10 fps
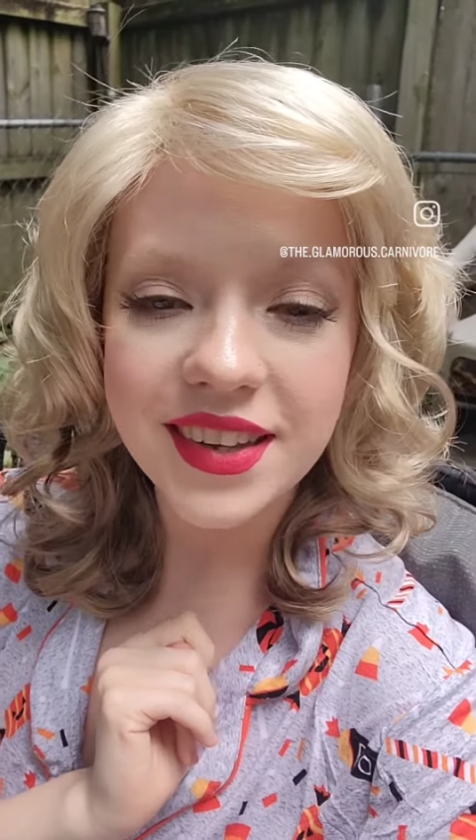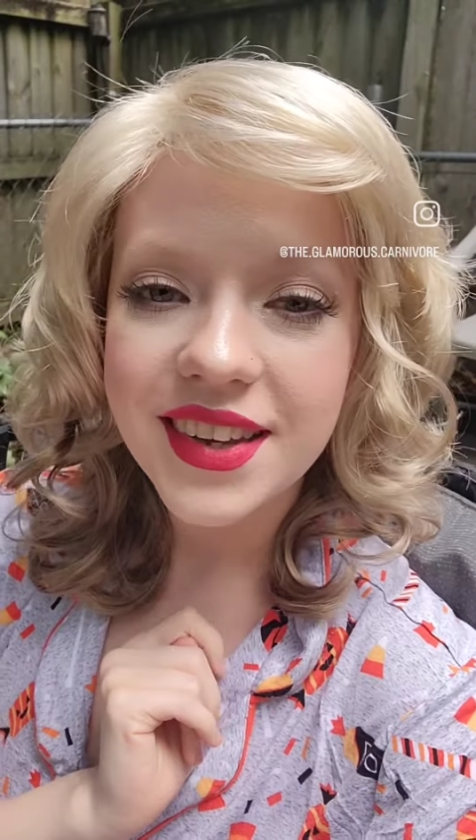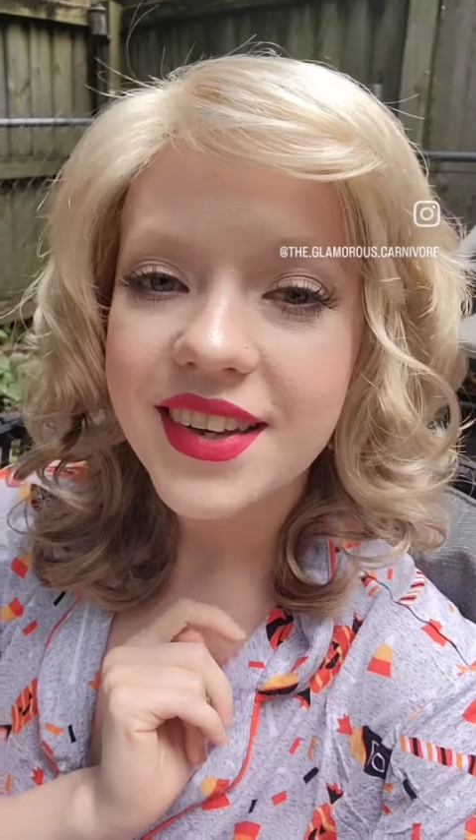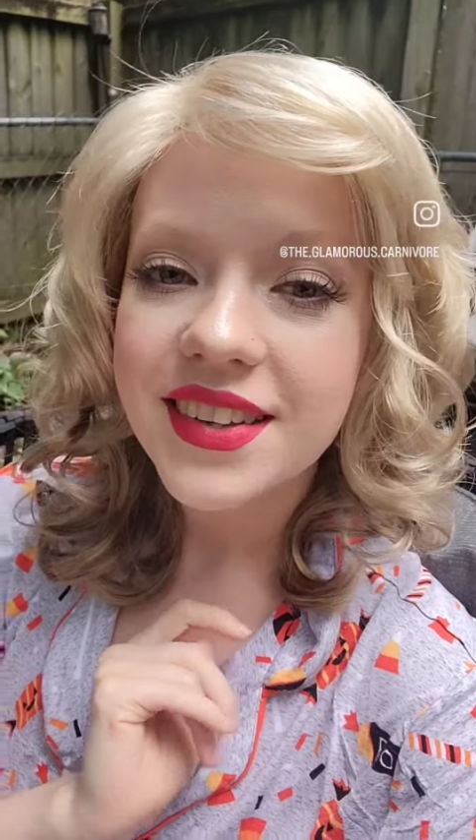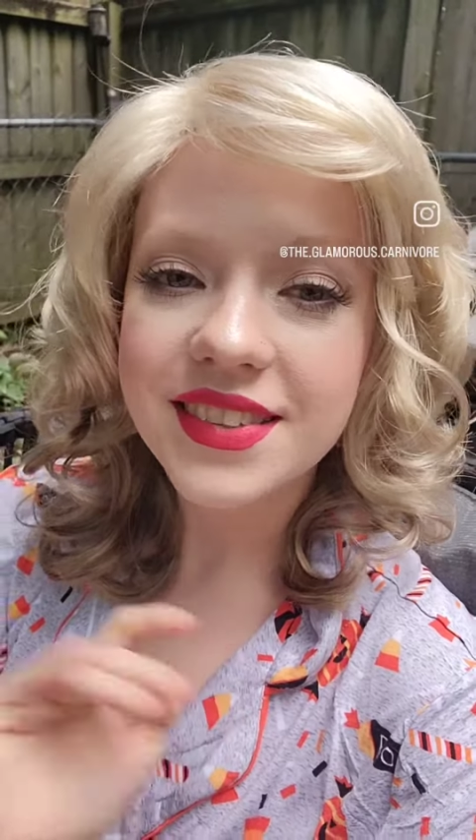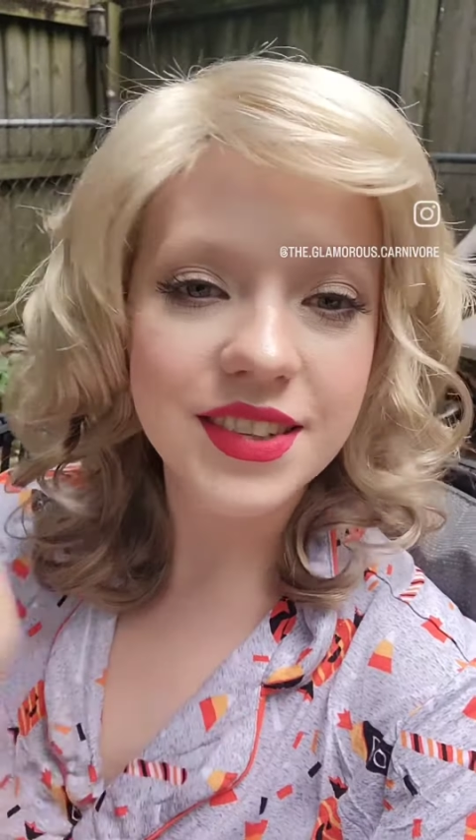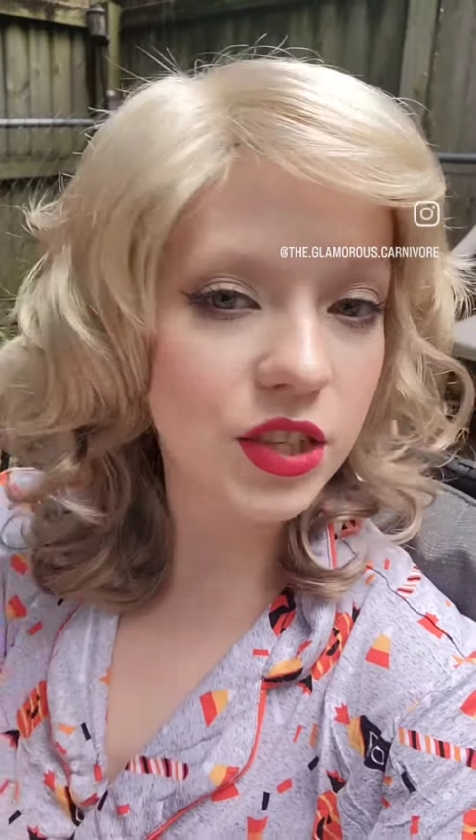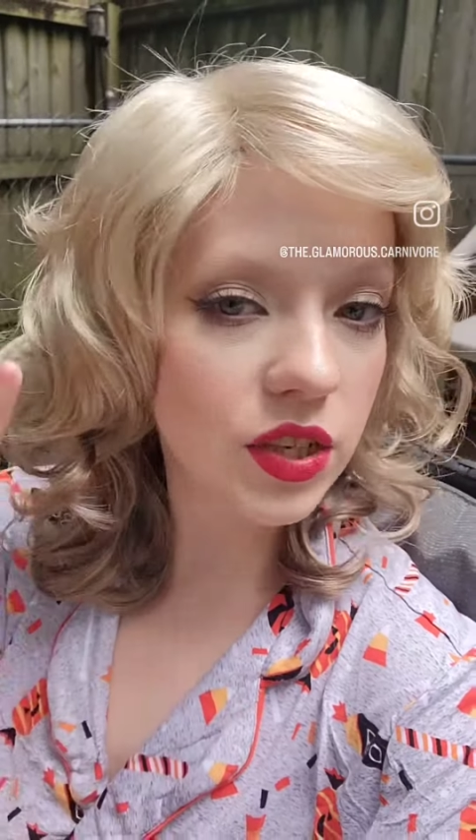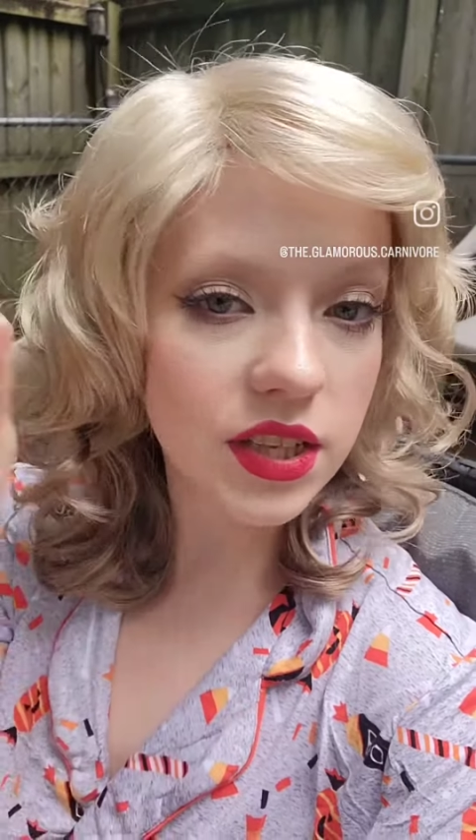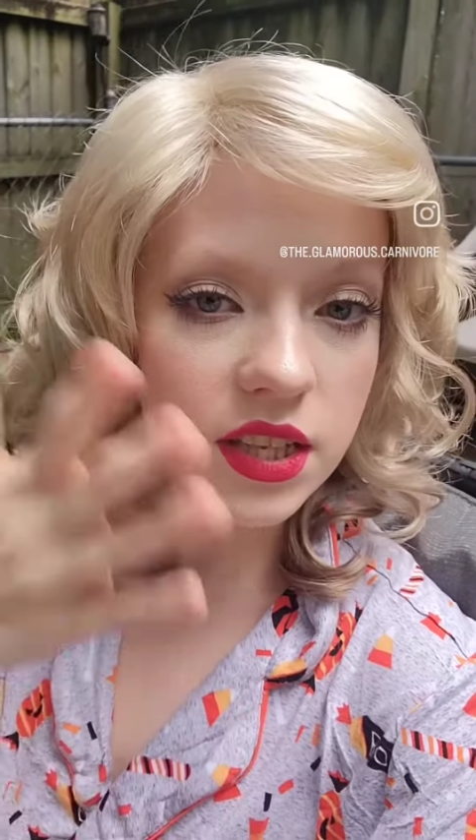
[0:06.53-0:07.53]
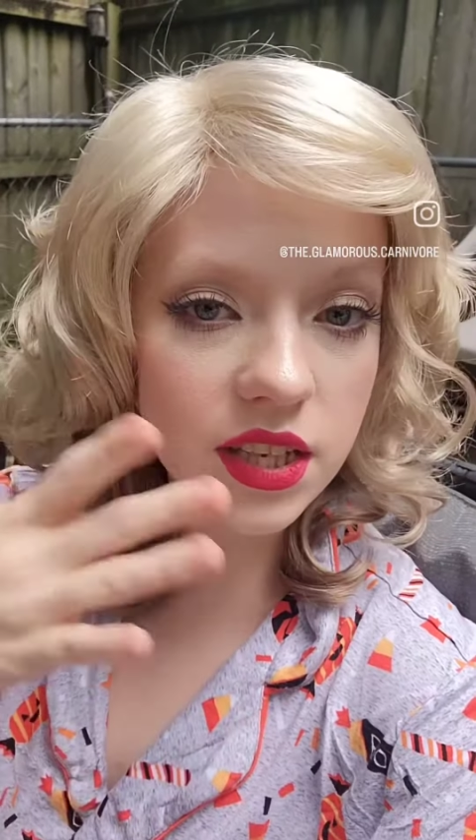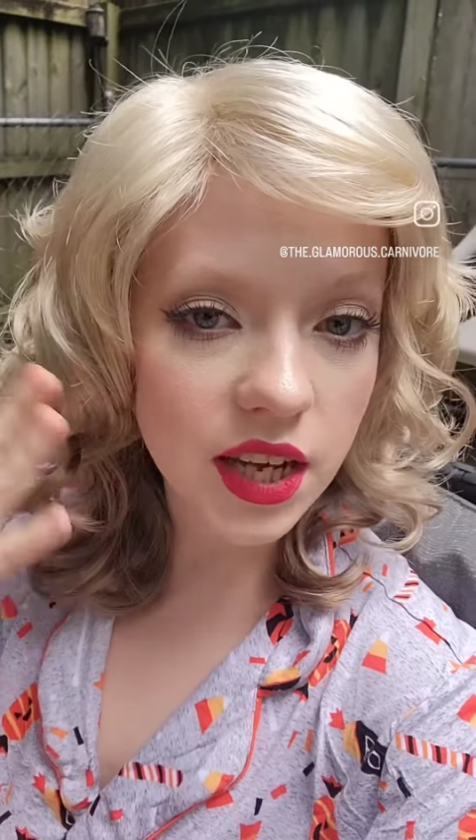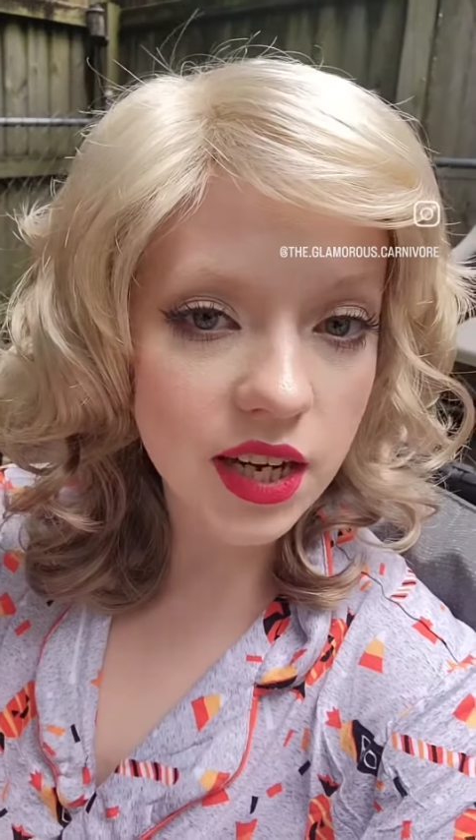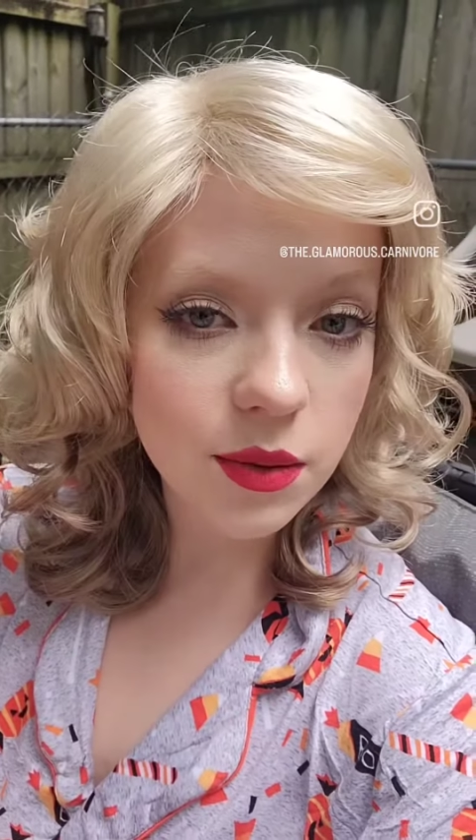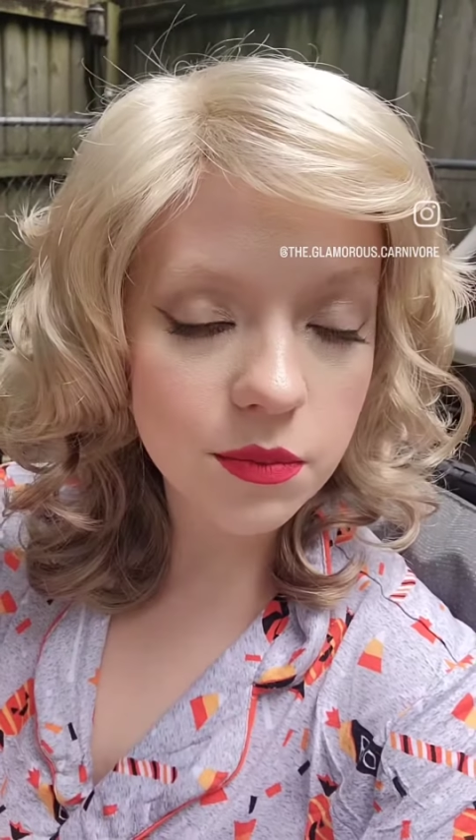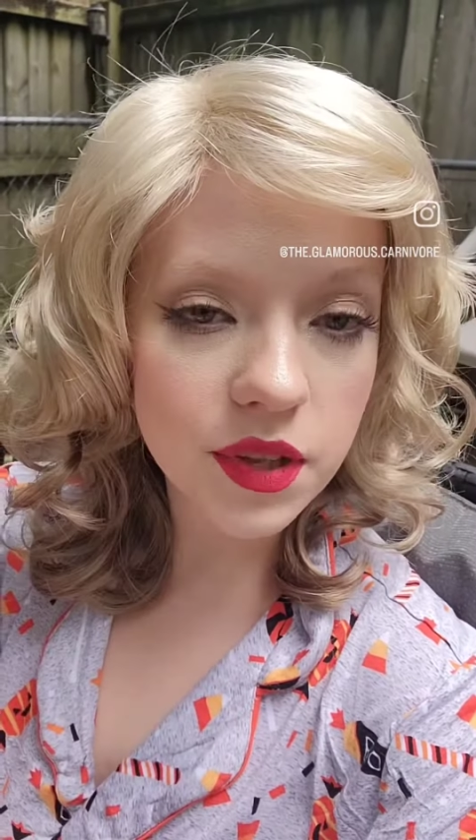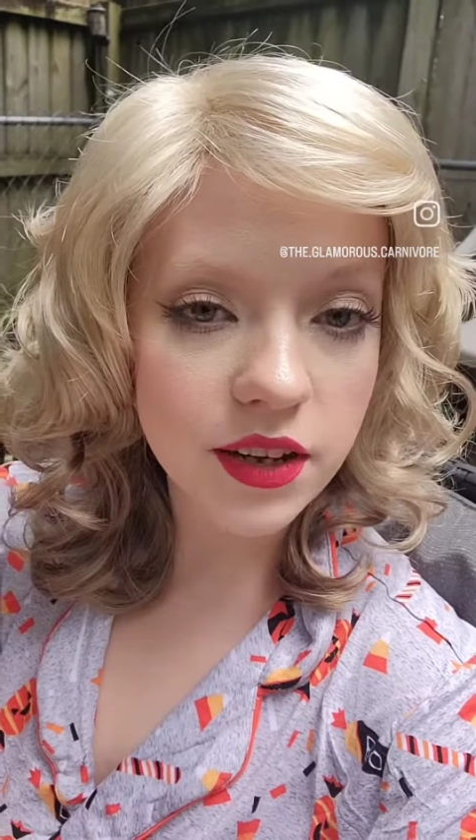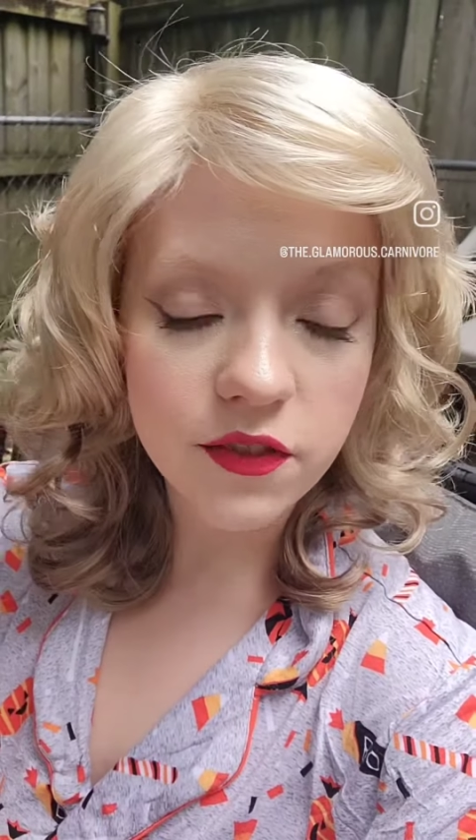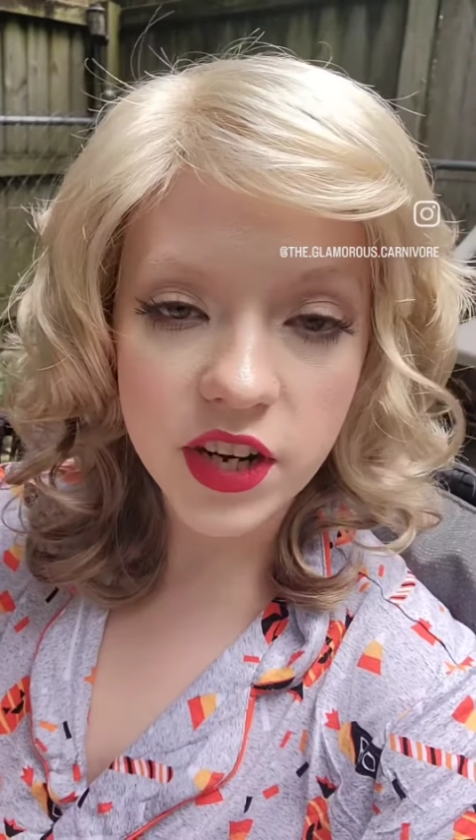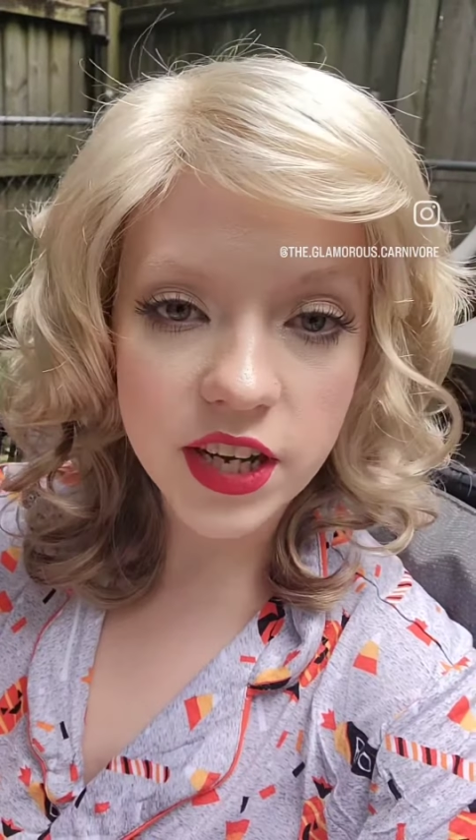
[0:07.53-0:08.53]
so don't let the get up
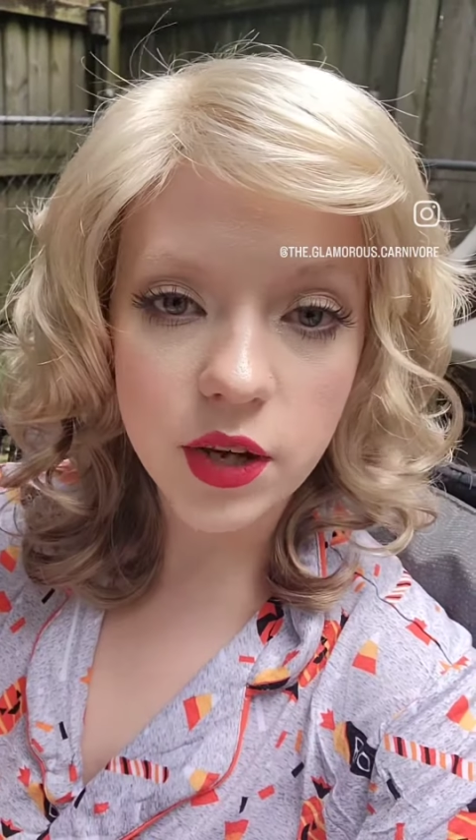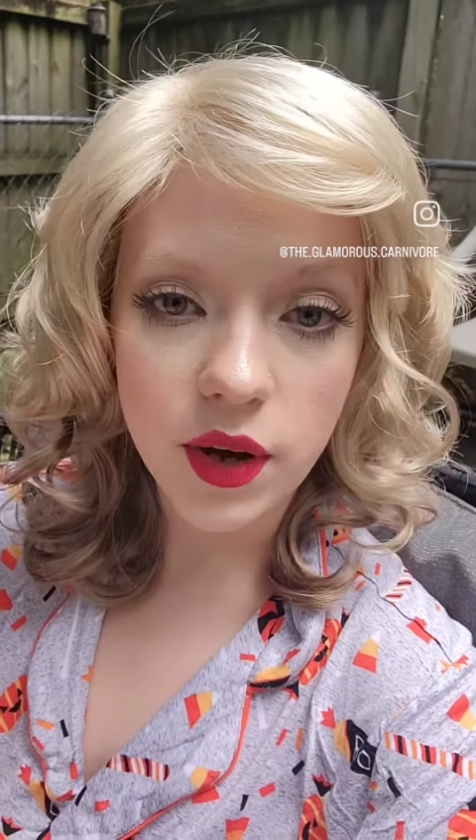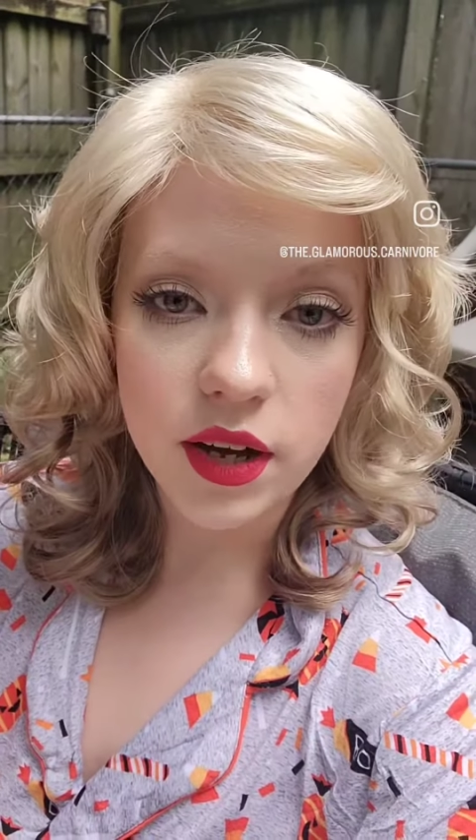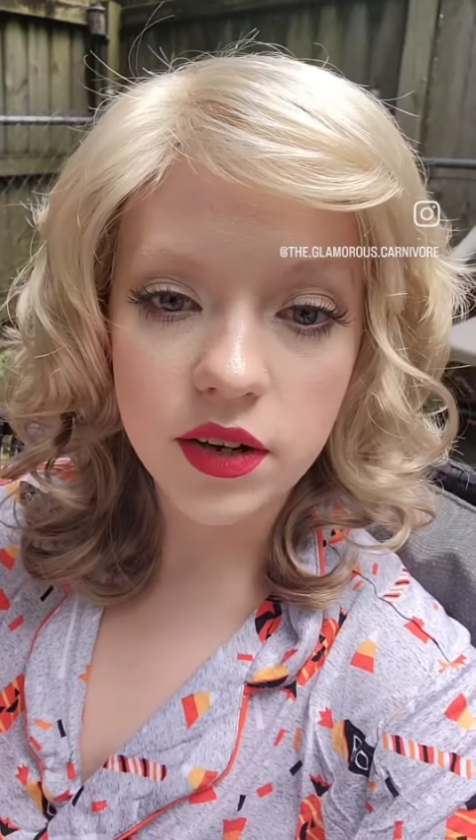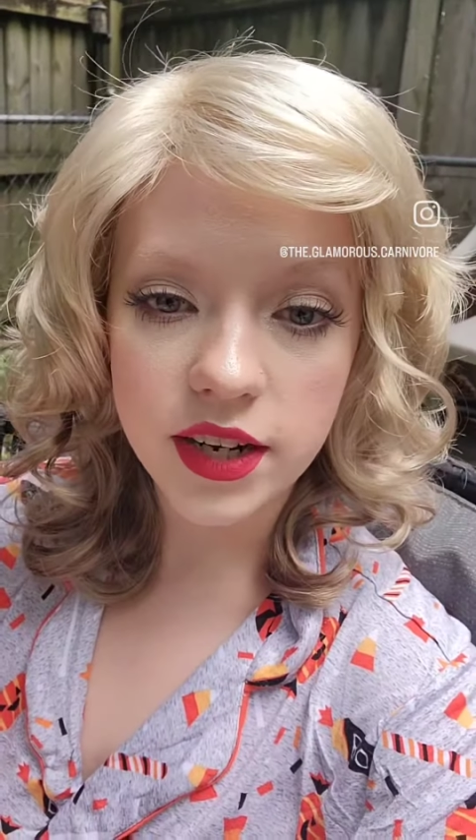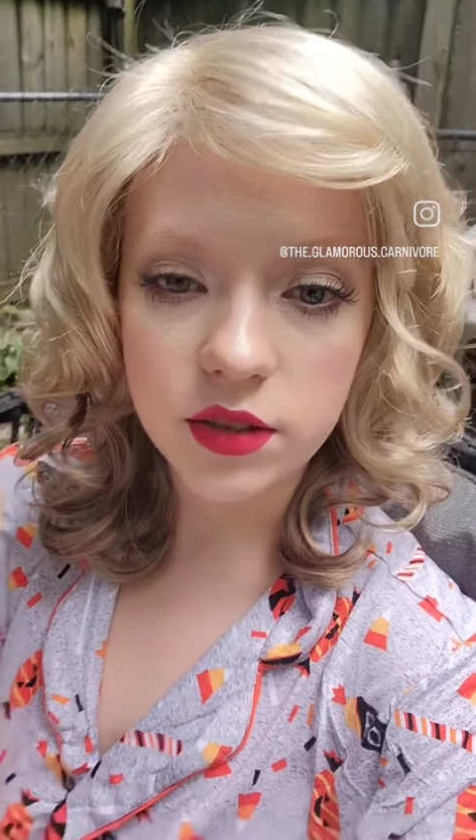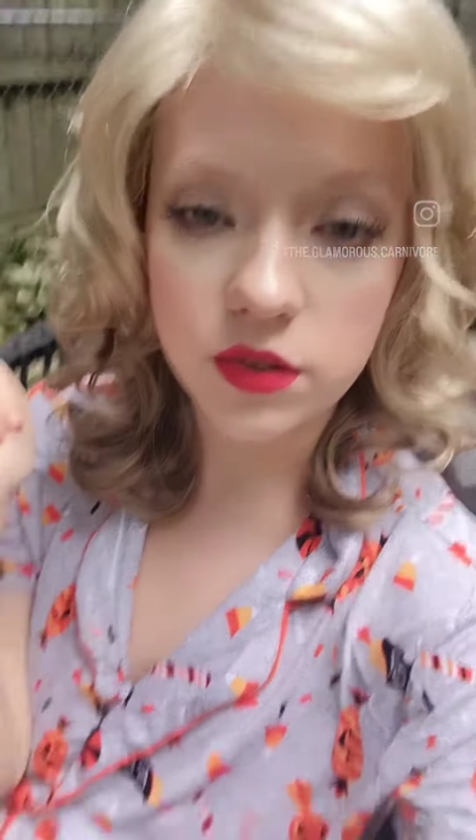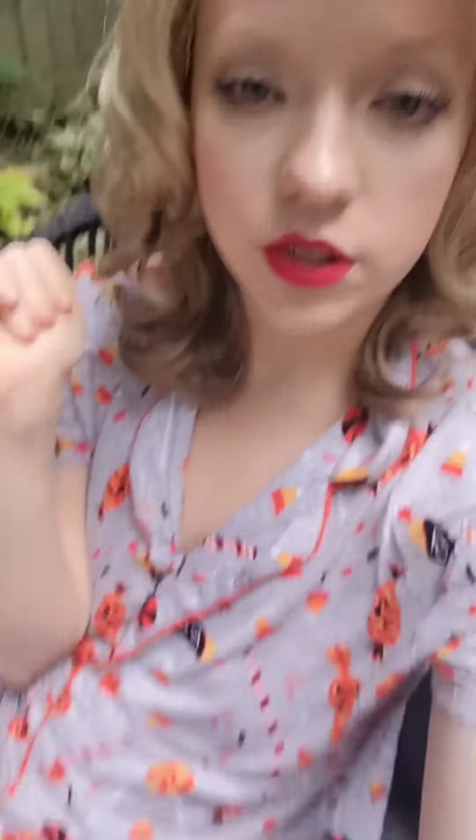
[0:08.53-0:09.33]
like freak you out. I don't